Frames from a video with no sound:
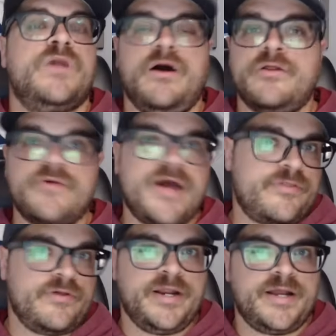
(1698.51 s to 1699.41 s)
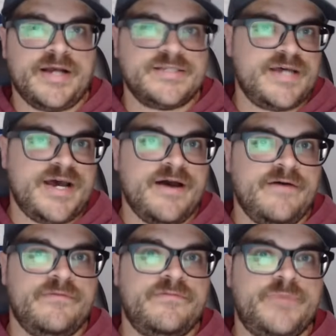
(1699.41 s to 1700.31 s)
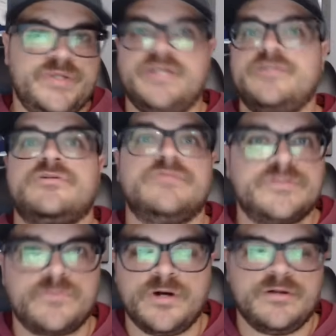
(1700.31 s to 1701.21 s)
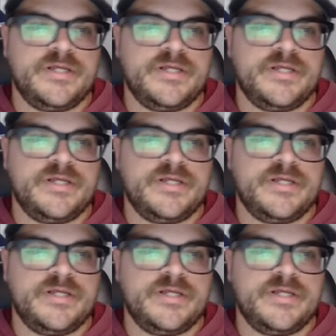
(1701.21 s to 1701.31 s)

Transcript: other athletic guys that have potential as well.